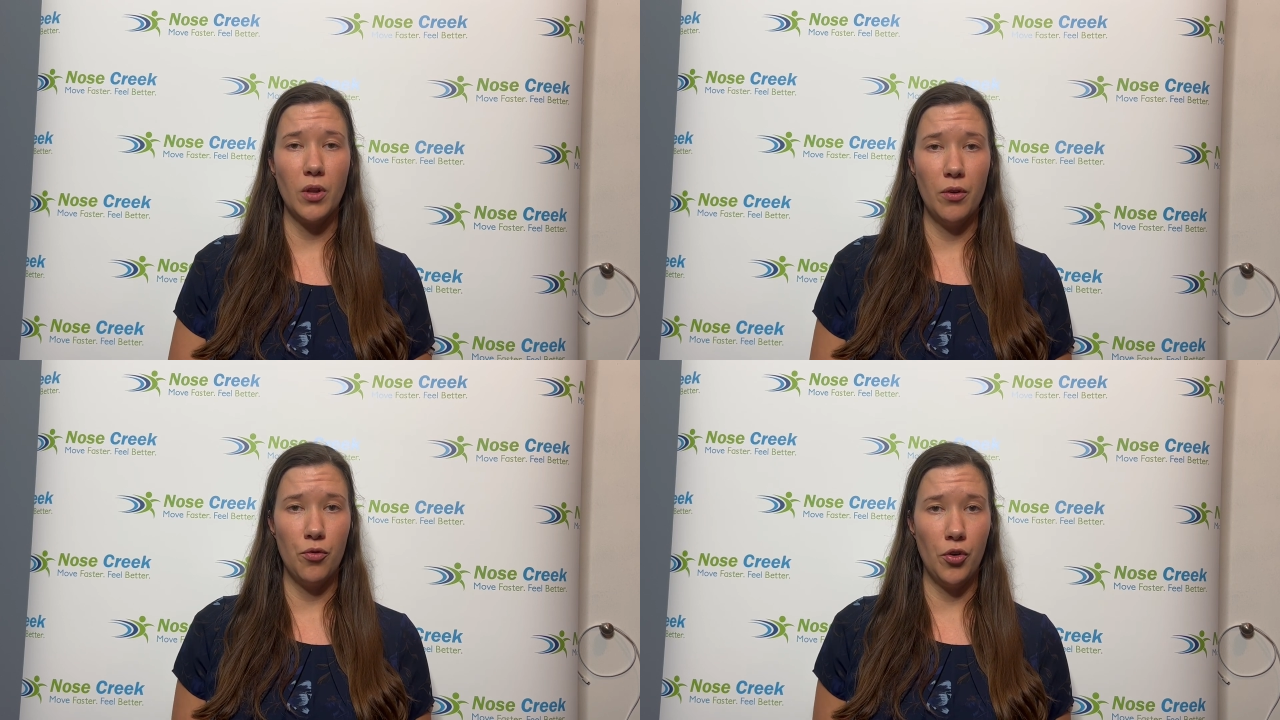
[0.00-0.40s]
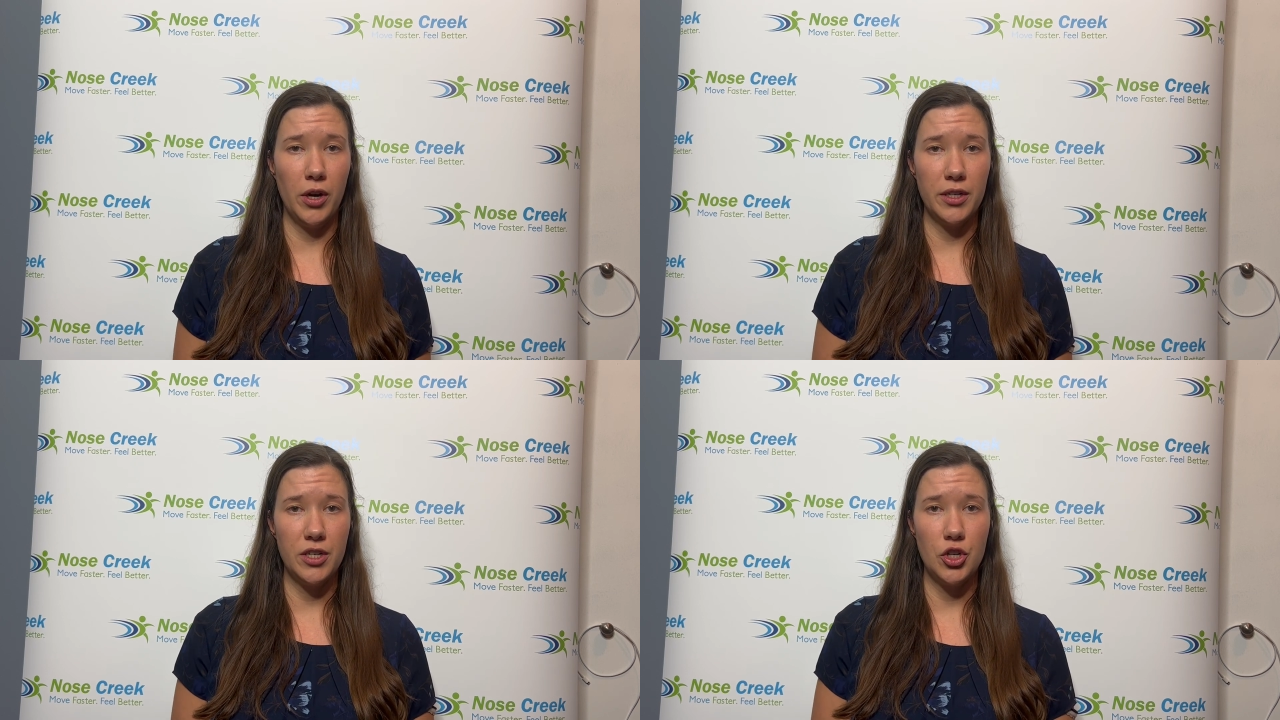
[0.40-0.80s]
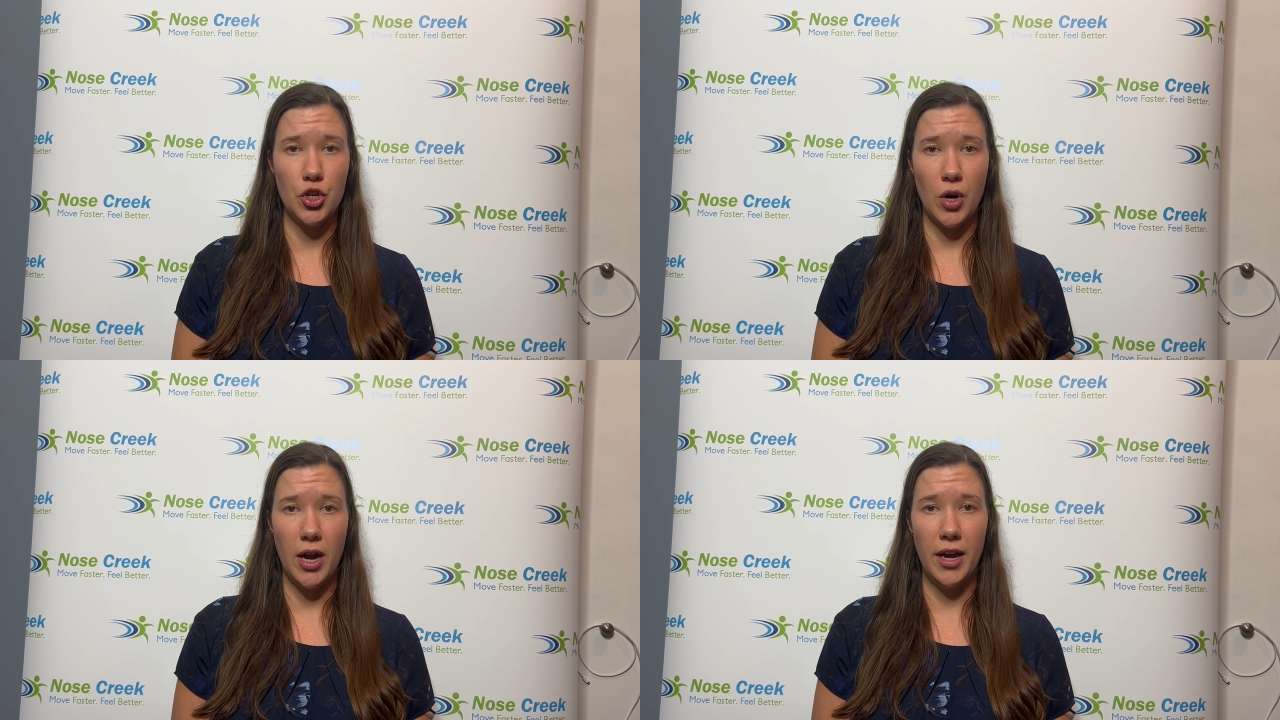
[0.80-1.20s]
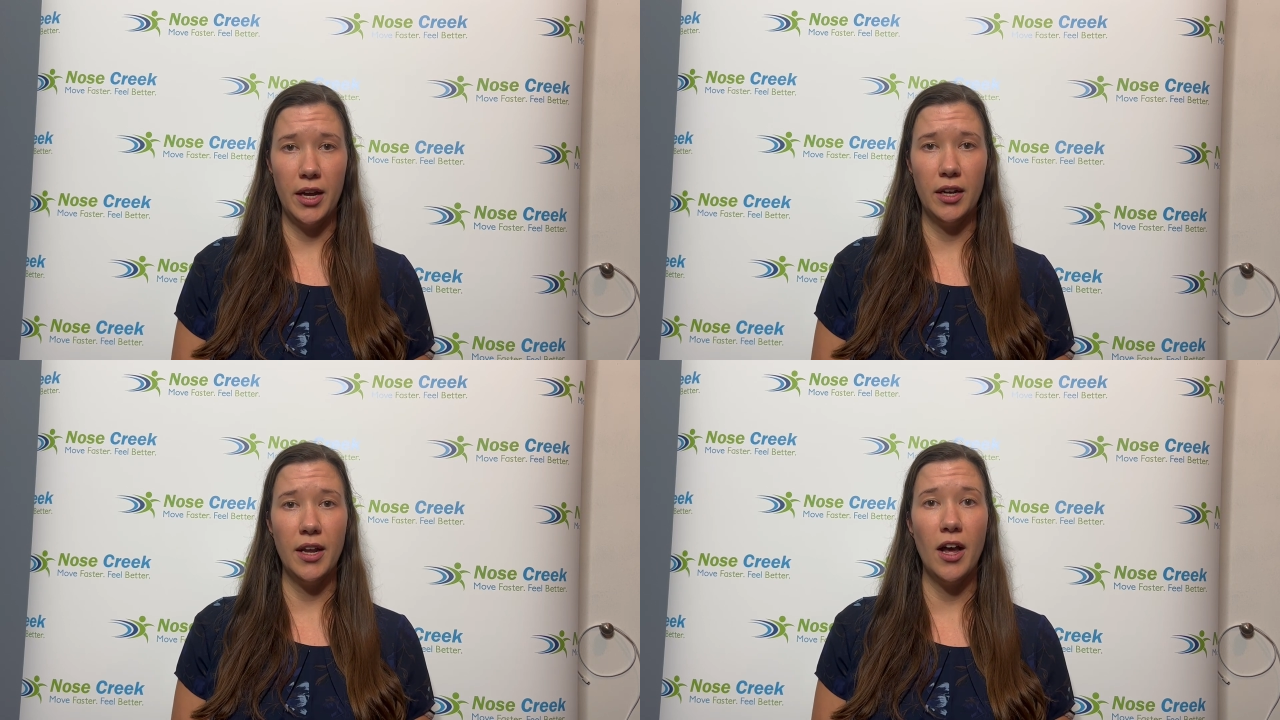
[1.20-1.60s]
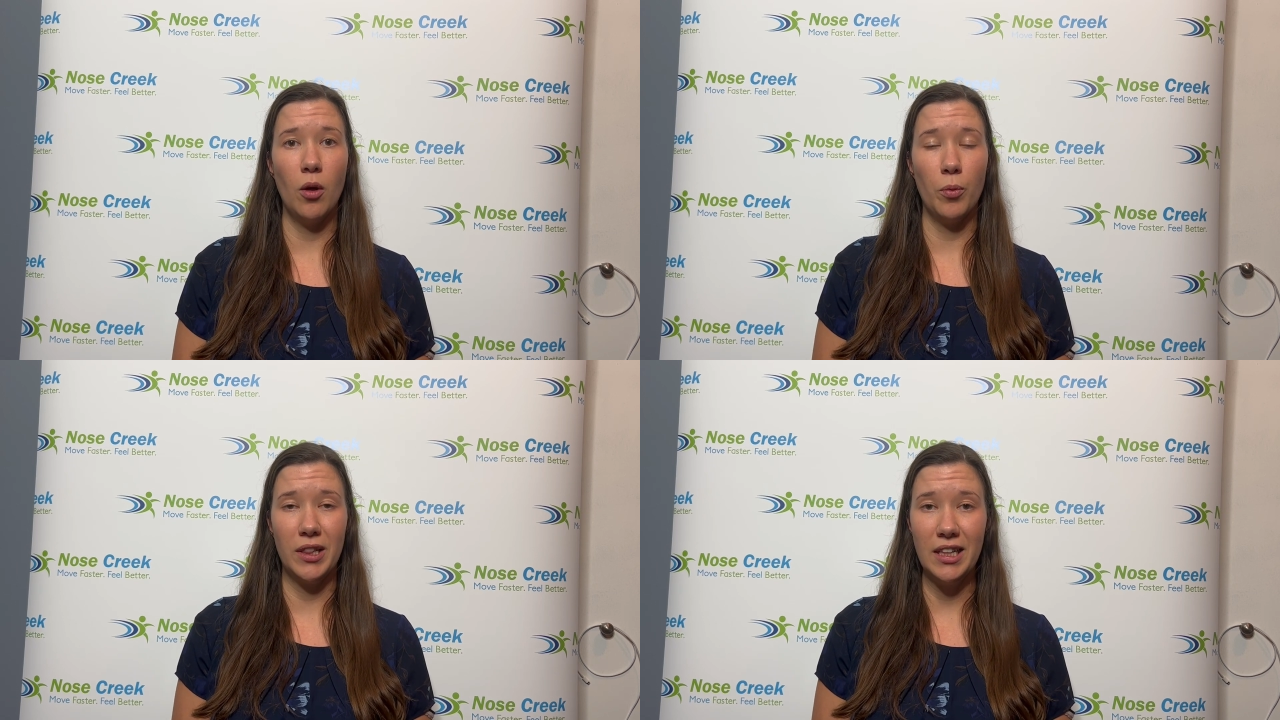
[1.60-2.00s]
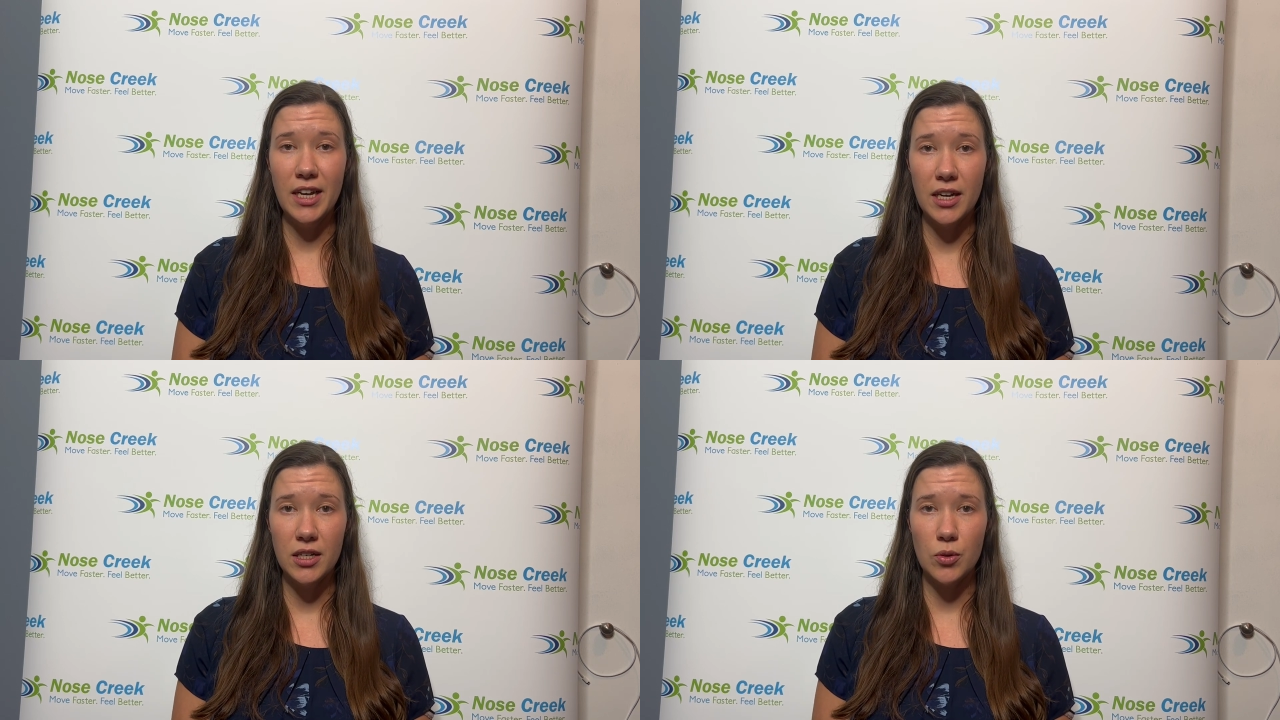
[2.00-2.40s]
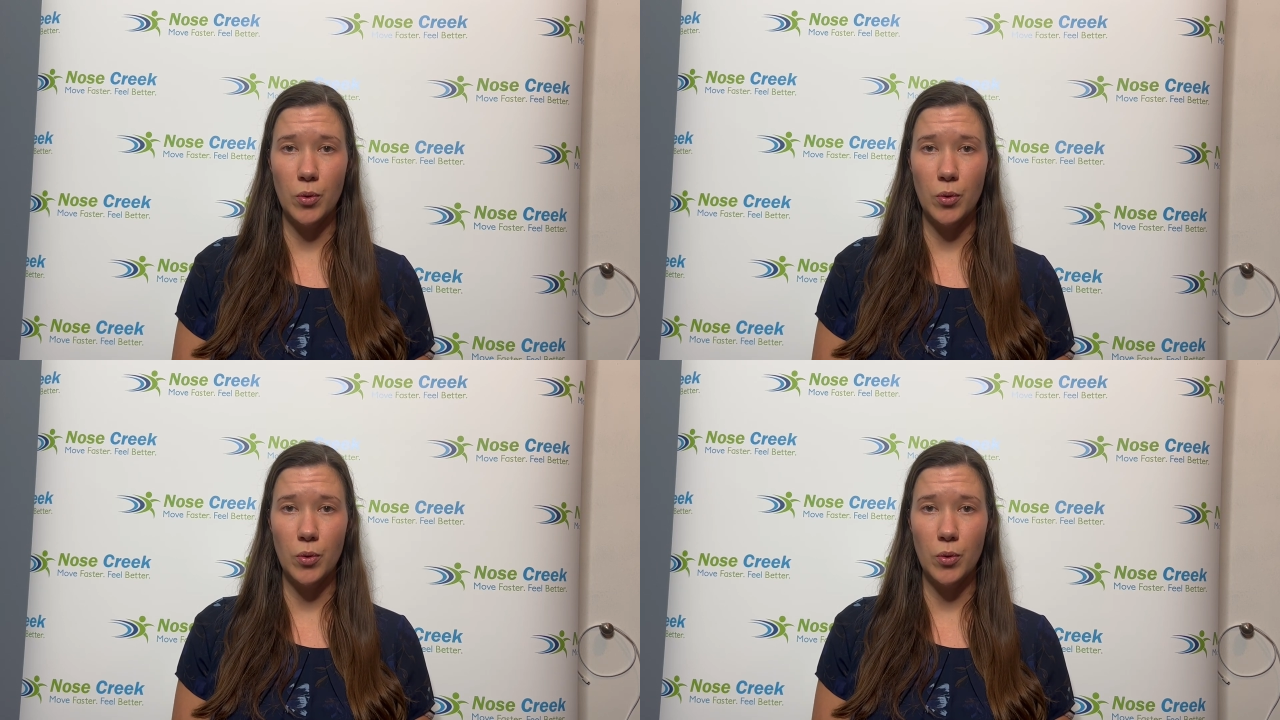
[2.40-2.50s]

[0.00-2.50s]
for us to try and help with leaks,